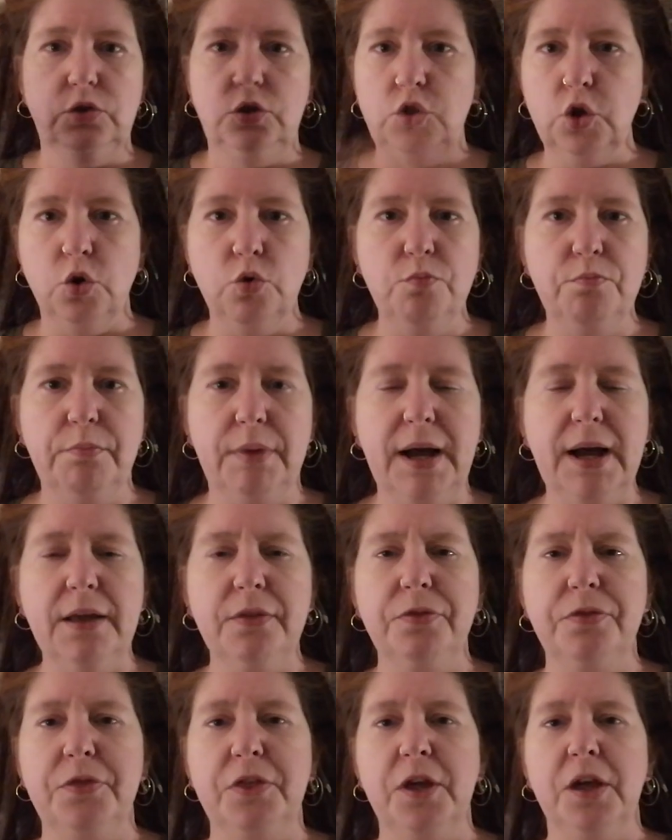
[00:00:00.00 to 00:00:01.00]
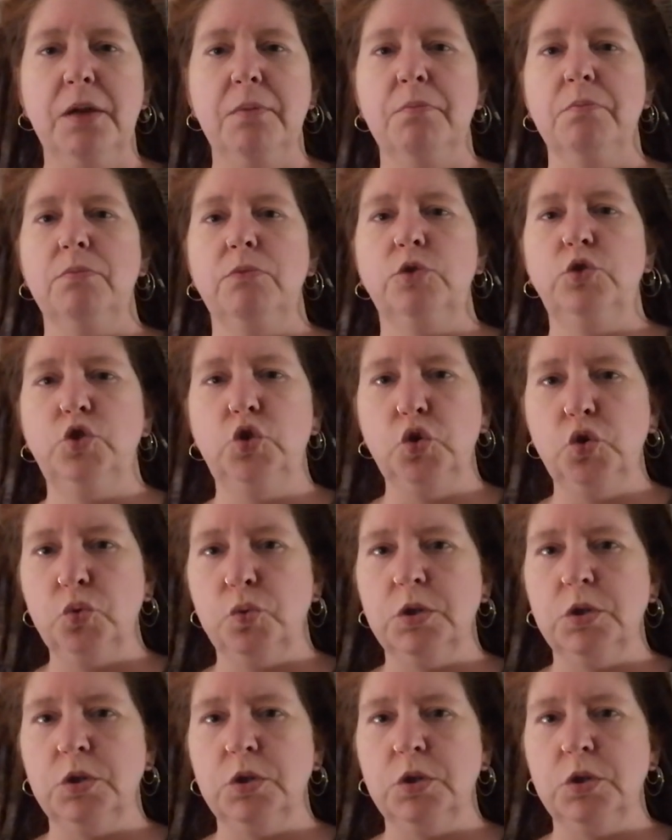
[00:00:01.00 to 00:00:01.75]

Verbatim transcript: don't mind them do